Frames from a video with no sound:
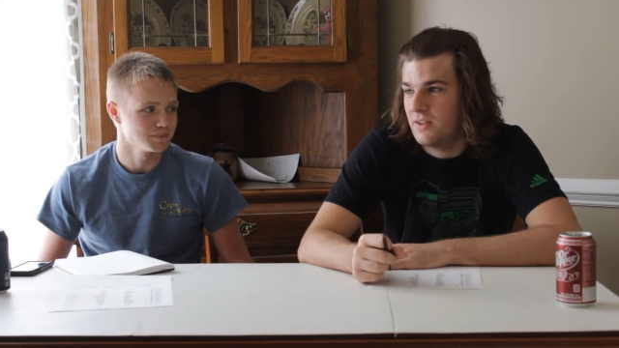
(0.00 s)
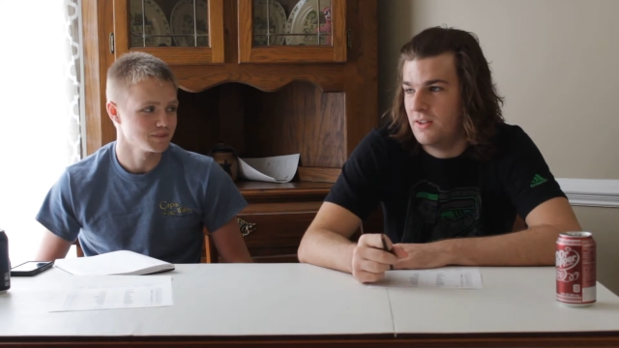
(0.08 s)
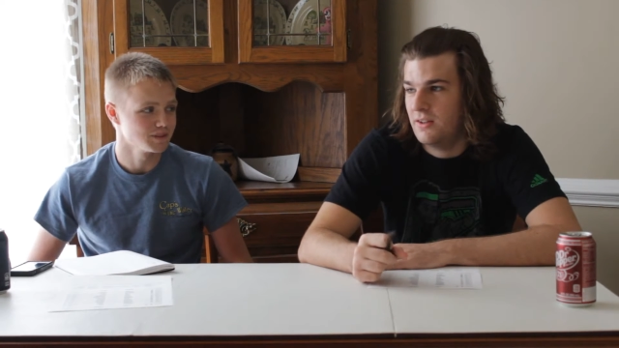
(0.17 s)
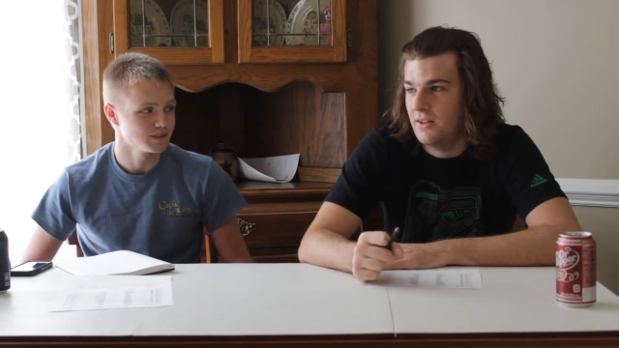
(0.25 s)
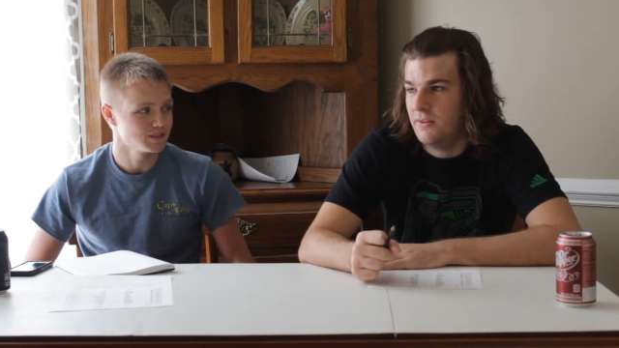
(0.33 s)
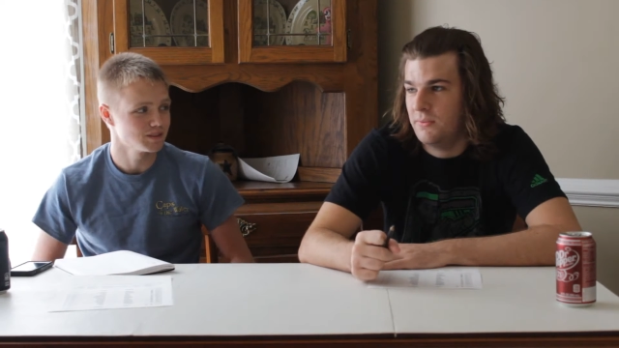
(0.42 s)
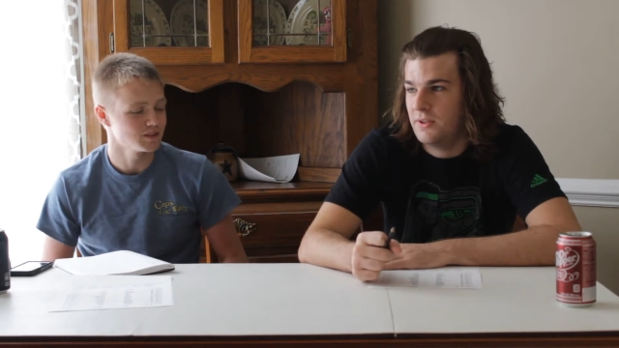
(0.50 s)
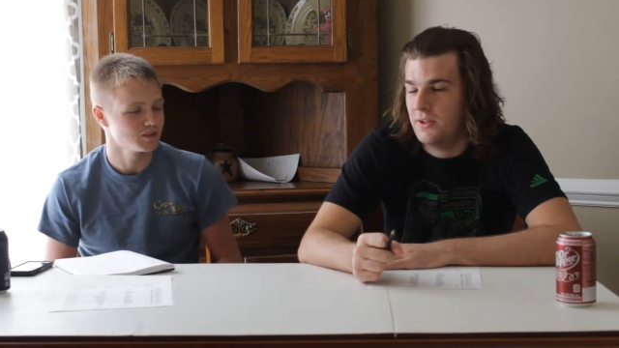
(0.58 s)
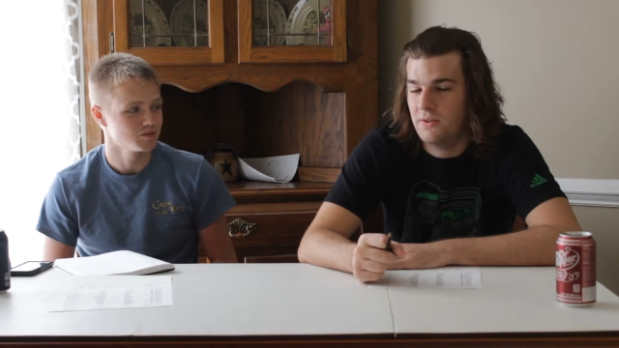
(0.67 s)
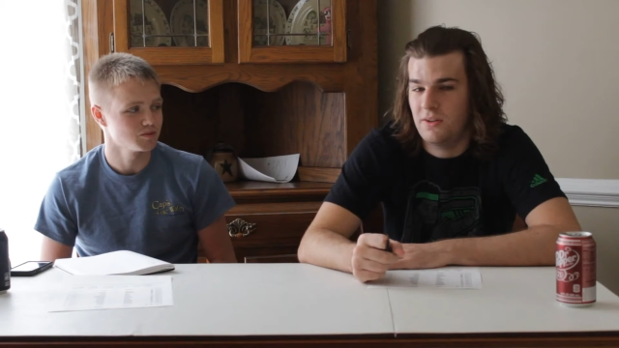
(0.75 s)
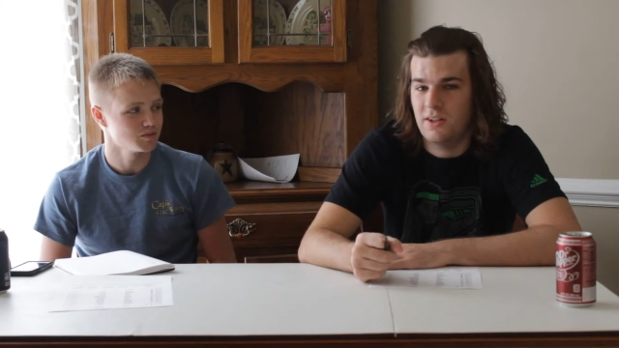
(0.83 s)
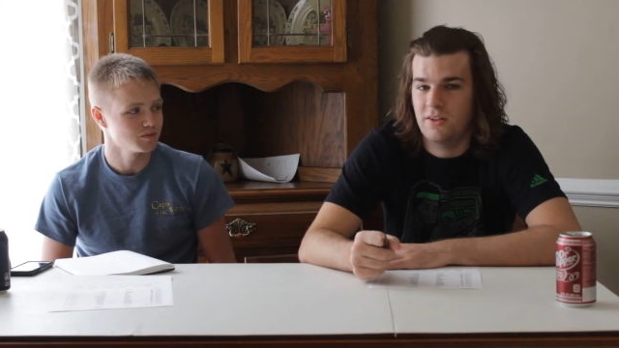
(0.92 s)
Speaker 1: they, they have been
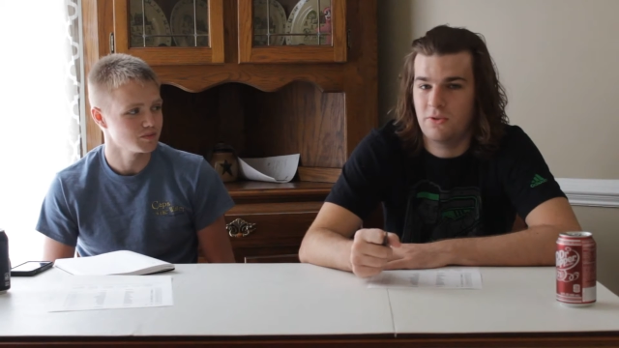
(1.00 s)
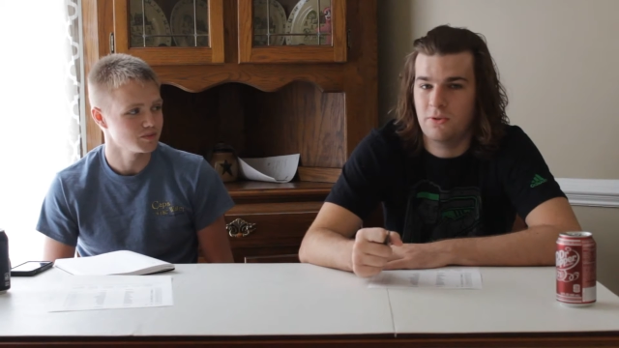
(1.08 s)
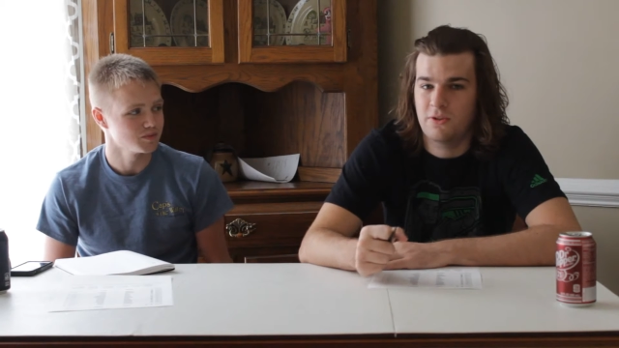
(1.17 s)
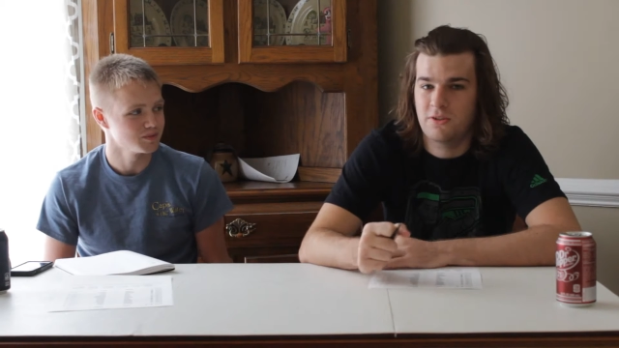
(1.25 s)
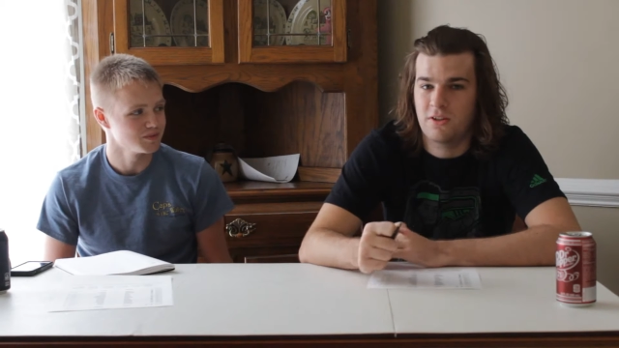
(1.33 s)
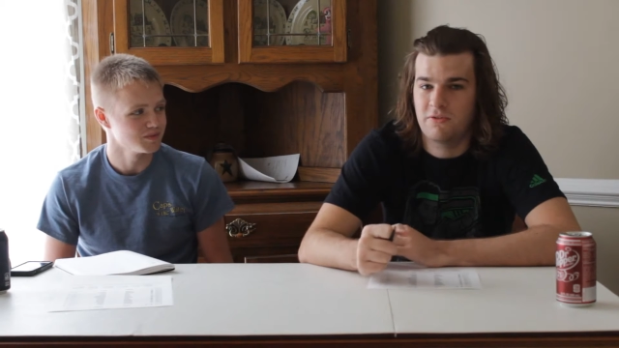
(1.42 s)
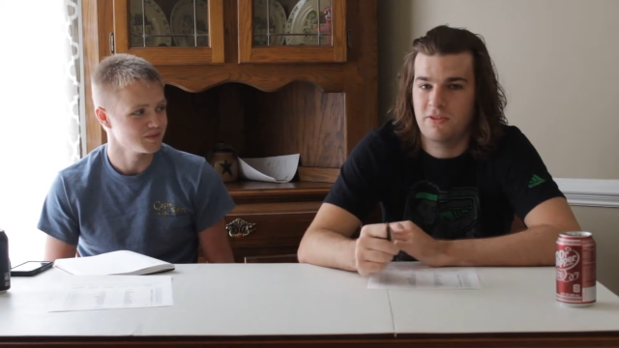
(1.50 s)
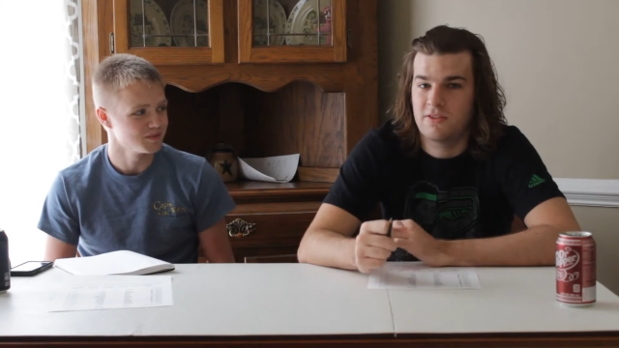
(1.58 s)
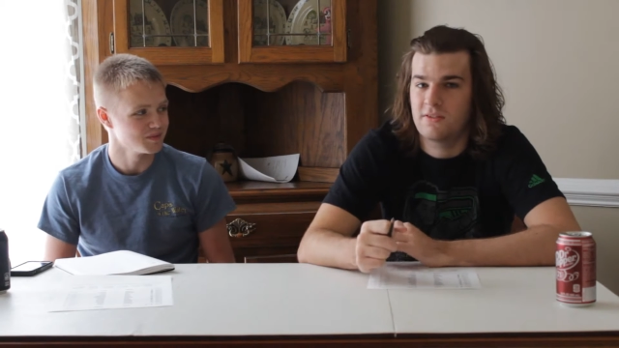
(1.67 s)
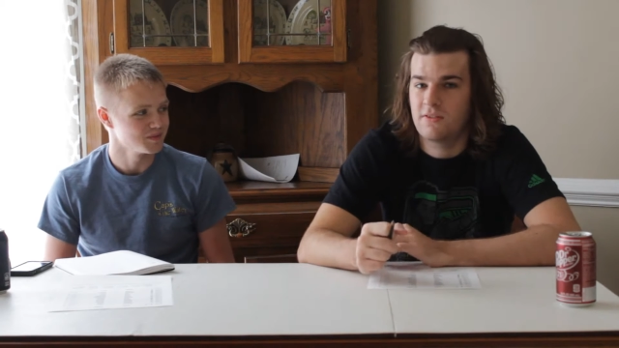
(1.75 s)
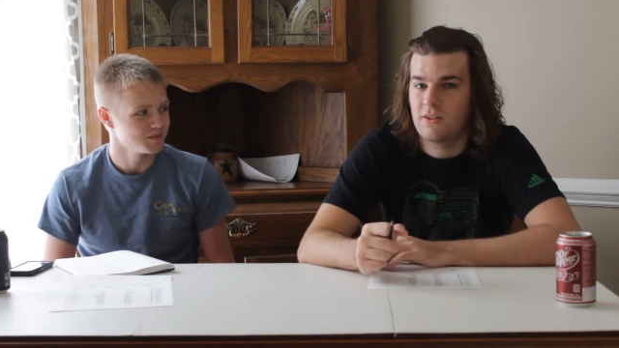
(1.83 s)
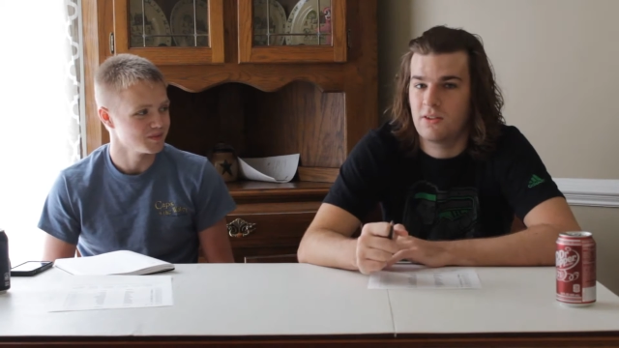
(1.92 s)
known to get torched
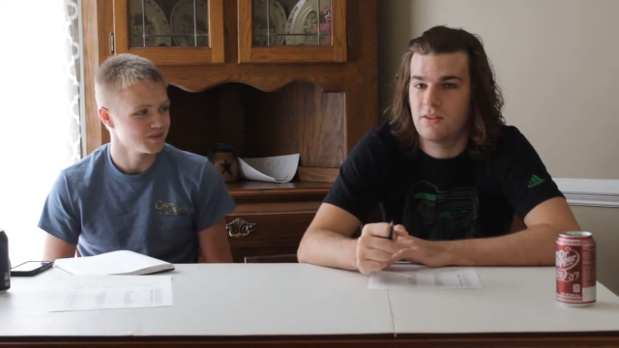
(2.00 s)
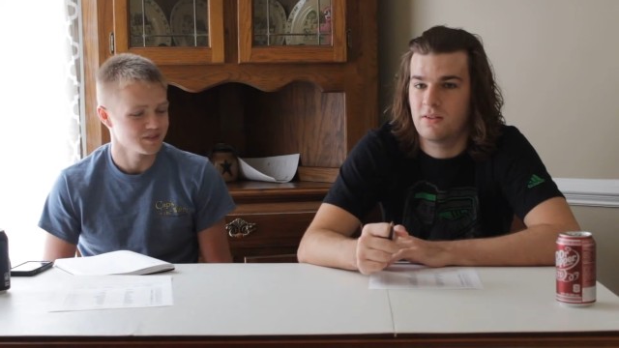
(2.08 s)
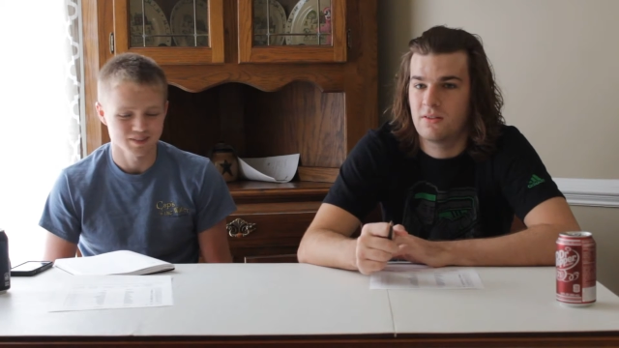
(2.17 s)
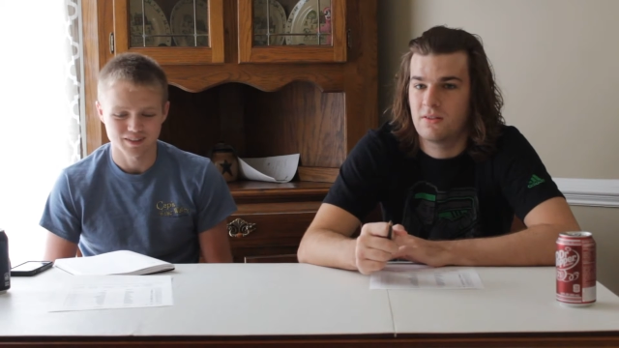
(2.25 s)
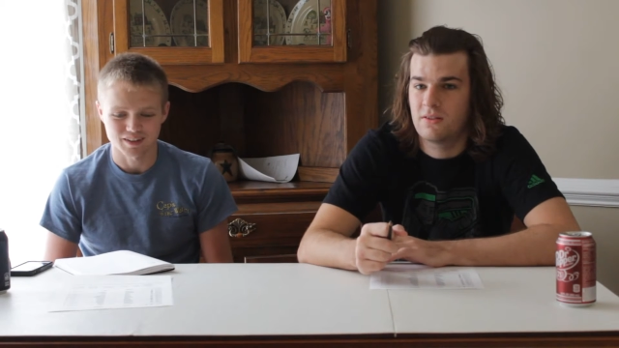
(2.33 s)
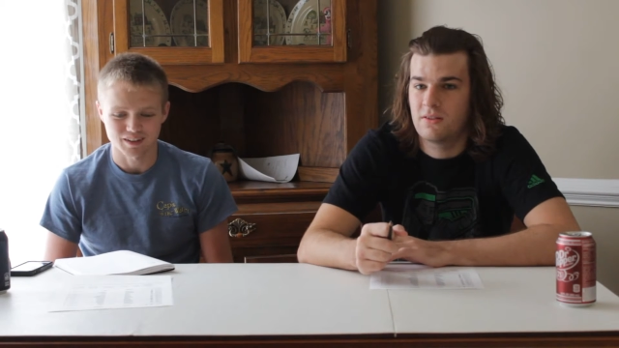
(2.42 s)
offensively. You